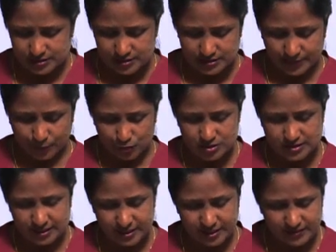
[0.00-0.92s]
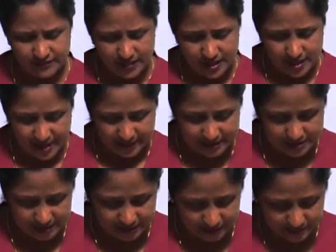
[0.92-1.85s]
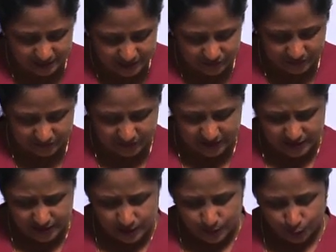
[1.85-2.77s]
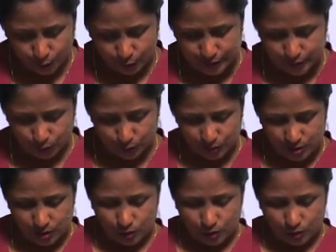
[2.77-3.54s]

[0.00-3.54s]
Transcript: demonstrative adjective, means when we point out,